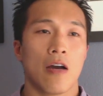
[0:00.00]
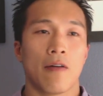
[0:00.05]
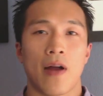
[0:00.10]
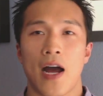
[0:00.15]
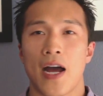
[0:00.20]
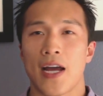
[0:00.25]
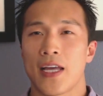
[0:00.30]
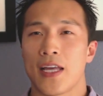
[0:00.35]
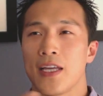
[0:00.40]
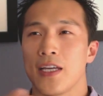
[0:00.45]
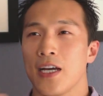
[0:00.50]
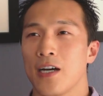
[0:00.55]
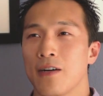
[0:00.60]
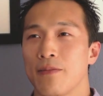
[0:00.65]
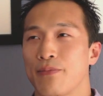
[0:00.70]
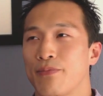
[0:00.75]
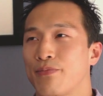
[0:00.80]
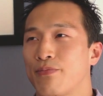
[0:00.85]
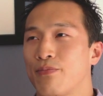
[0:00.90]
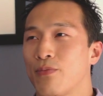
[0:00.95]
Now we're
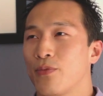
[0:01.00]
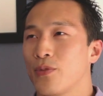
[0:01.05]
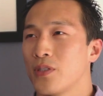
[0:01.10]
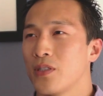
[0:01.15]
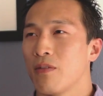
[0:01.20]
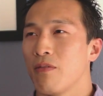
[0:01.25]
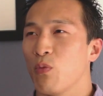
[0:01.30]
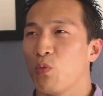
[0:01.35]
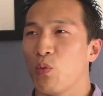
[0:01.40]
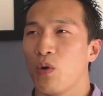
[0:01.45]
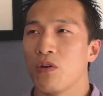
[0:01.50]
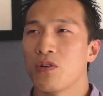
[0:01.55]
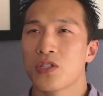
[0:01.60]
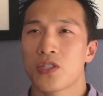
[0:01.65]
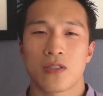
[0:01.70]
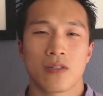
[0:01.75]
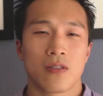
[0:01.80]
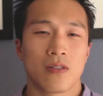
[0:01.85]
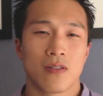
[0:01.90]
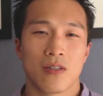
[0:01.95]
hiking up, was it
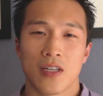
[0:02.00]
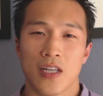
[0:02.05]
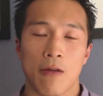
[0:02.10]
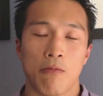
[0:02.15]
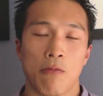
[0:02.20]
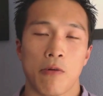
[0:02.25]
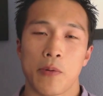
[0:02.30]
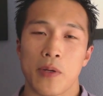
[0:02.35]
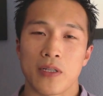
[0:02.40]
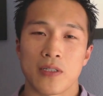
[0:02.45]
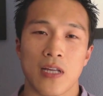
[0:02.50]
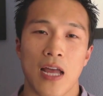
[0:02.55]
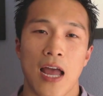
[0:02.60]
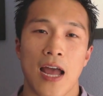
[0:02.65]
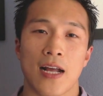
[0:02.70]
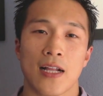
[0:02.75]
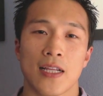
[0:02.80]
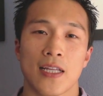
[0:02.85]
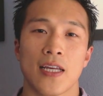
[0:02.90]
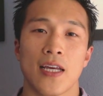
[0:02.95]
Wilshire? Can't remember
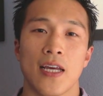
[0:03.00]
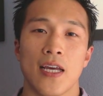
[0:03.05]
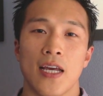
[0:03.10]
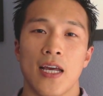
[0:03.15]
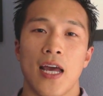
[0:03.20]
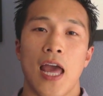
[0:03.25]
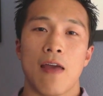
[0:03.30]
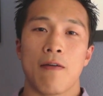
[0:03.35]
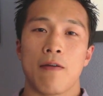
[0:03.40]
exactly.